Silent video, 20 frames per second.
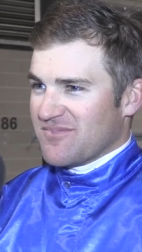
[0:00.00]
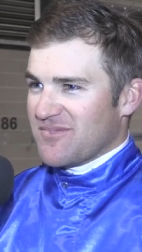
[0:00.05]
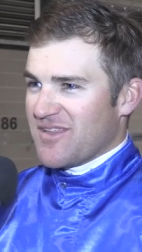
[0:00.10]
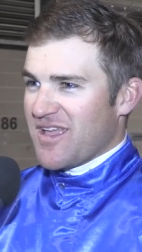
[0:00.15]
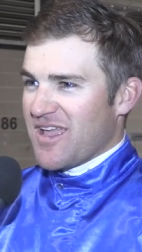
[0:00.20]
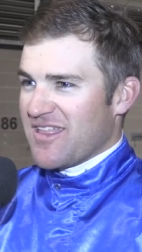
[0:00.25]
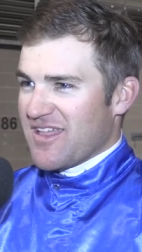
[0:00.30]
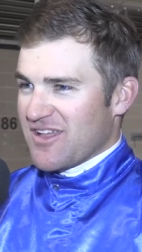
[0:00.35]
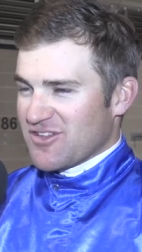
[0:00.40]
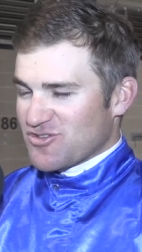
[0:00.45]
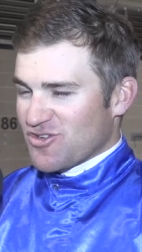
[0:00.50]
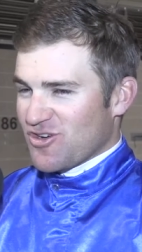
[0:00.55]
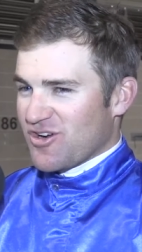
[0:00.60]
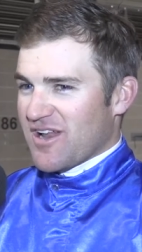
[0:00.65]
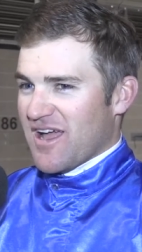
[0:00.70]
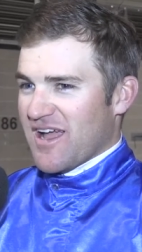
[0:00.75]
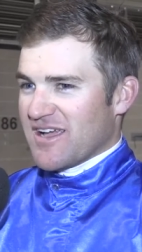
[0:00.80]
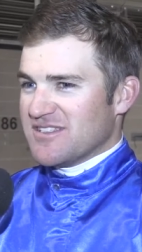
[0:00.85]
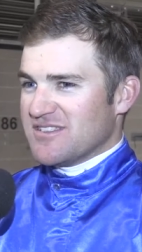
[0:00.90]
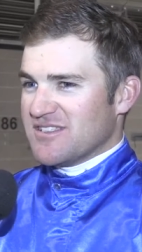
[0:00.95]
Yeah, that's
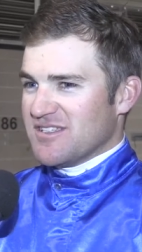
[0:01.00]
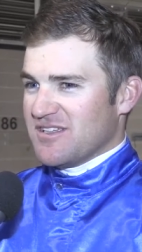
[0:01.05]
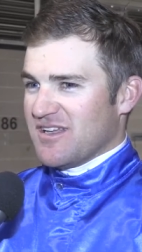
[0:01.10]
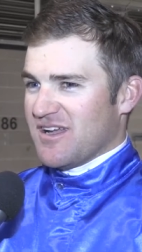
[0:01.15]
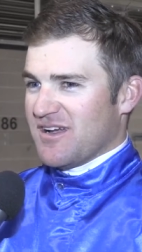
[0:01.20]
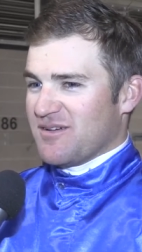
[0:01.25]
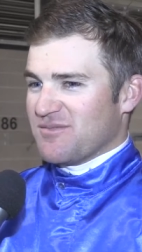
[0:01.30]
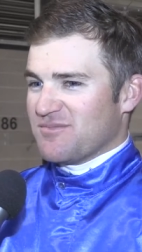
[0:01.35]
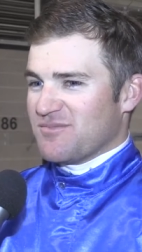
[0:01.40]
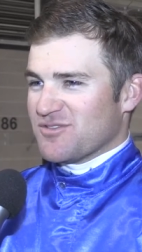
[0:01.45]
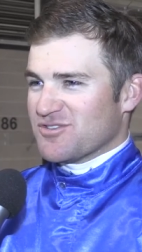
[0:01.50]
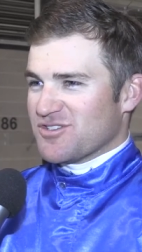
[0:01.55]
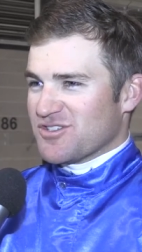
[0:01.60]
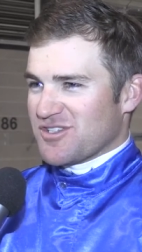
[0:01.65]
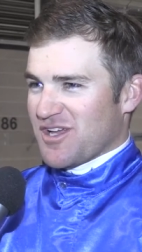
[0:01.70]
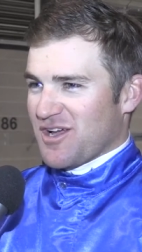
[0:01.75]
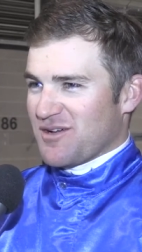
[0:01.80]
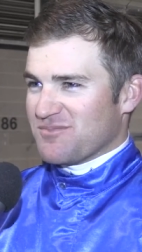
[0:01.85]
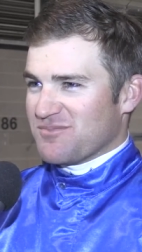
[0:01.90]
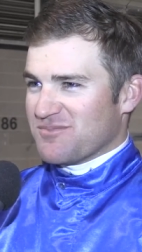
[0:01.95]
right, Hazy. I was
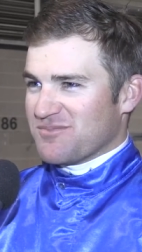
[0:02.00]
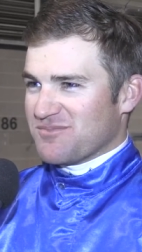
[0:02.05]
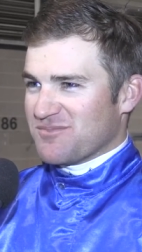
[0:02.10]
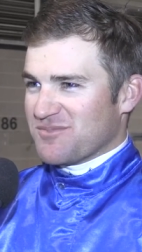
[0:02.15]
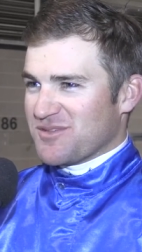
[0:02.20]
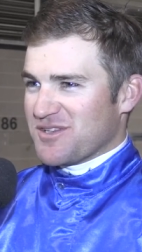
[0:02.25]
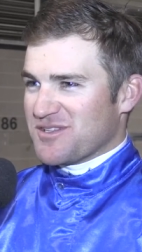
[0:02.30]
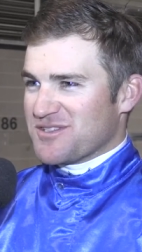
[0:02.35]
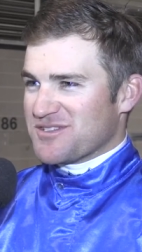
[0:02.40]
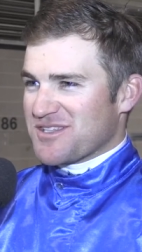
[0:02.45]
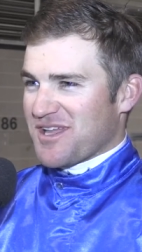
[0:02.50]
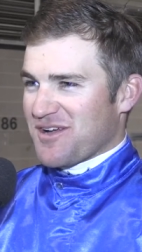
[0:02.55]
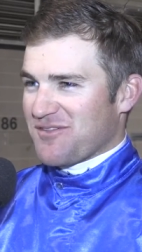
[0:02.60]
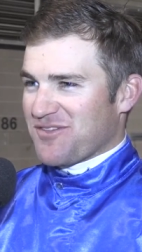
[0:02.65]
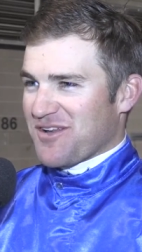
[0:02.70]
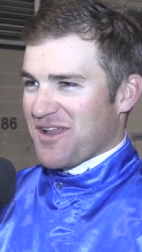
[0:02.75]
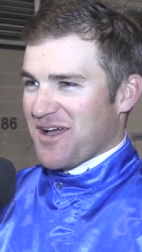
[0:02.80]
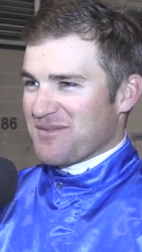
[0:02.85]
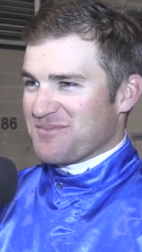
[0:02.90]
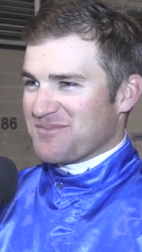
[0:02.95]
just hoping we didn't
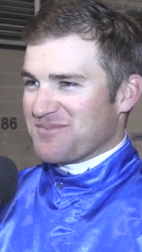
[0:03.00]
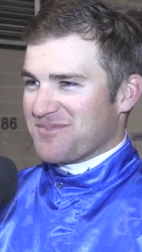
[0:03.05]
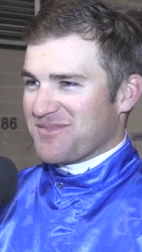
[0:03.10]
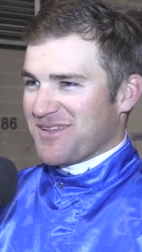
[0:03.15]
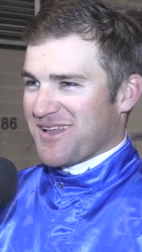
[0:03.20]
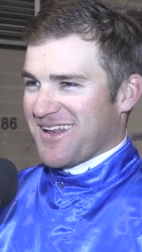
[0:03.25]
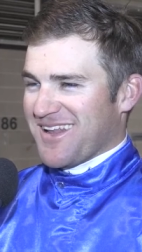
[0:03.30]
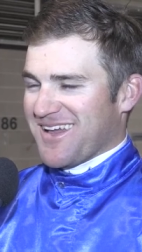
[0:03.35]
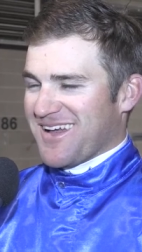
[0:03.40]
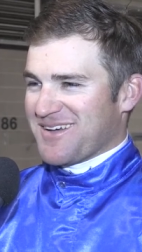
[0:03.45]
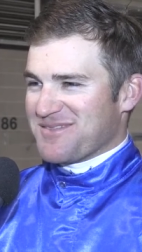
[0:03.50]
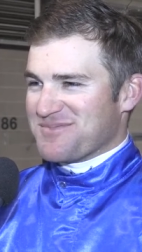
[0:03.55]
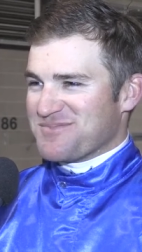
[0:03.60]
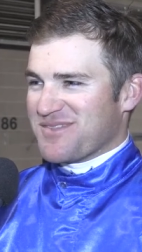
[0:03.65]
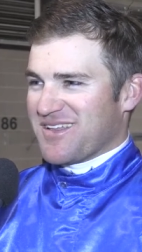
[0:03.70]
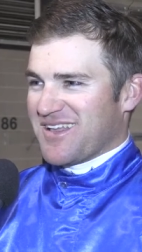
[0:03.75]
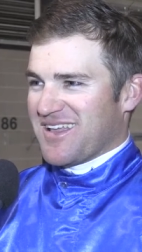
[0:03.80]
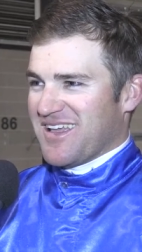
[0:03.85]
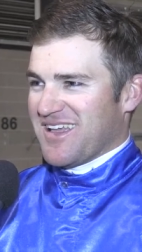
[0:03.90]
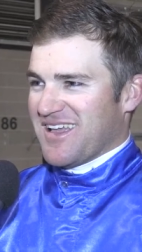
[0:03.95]
stuff it up,
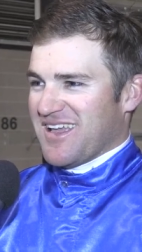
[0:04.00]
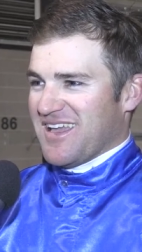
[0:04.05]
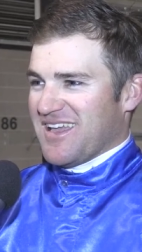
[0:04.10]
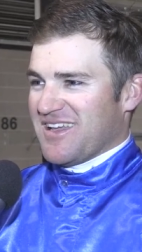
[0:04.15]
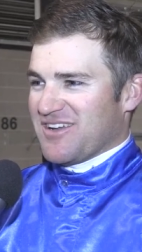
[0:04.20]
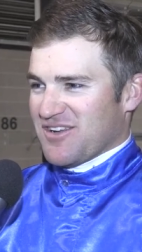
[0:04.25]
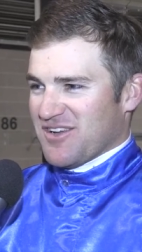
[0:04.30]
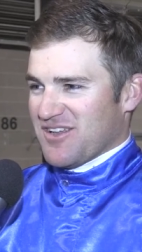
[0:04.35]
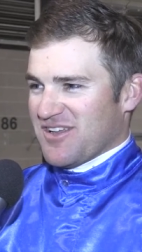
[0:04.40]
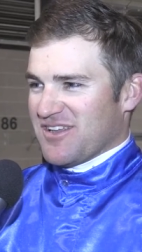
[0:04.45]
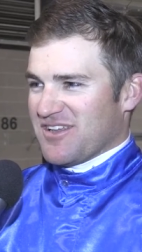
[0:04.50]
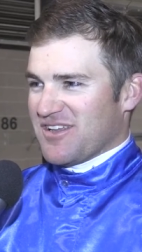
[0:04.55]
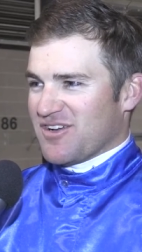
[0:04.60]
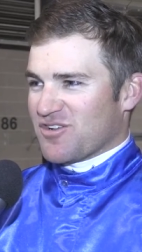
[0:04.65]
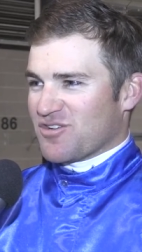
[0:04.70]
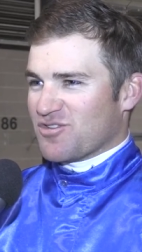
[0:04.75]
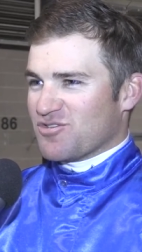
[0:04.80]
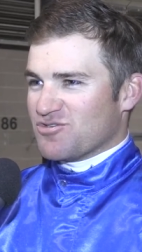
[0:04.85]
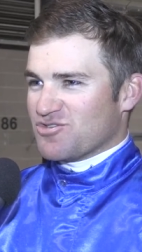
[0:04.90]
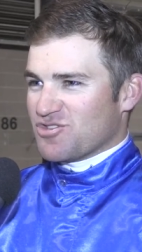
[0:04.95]
and he got
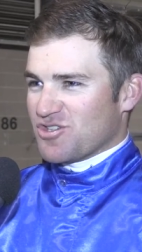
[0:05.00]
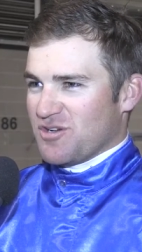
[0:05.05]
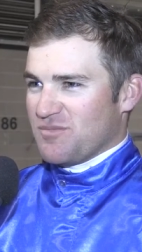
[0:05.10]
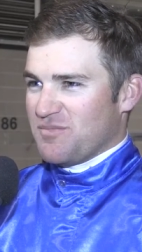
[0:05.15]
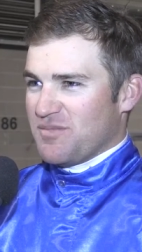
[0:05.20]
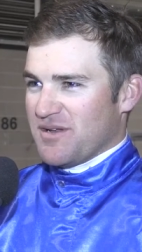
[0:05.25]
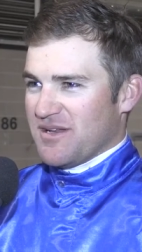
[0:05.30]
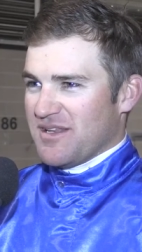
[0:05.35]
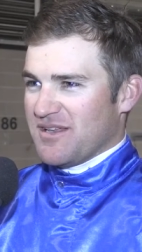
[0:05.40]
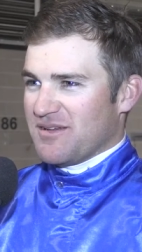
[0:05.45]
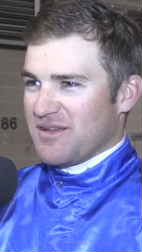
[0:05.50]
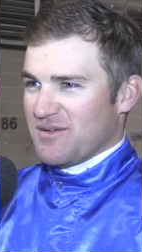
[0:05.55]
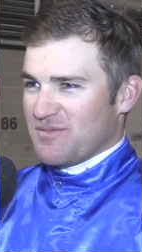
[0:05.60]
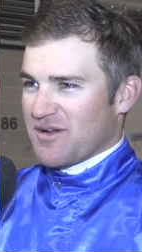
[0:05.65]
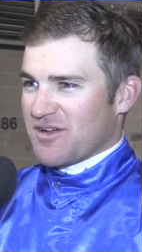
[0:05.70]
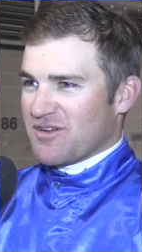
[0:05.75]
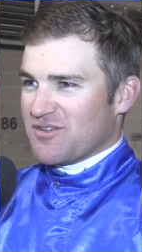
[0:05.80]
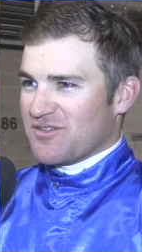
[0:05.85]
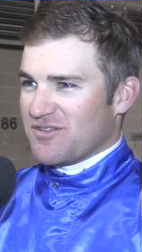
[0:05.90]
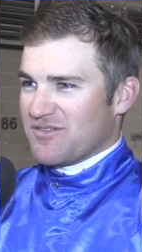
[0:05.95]
a good trip, and he
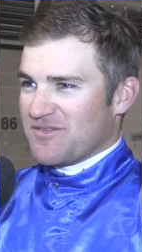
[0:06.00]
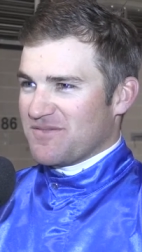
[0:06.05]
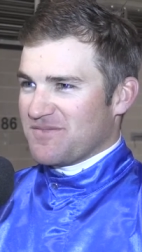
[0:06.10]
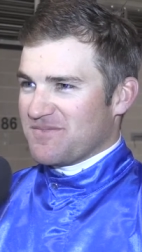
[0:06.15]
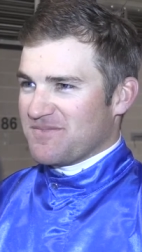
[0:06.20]
went good.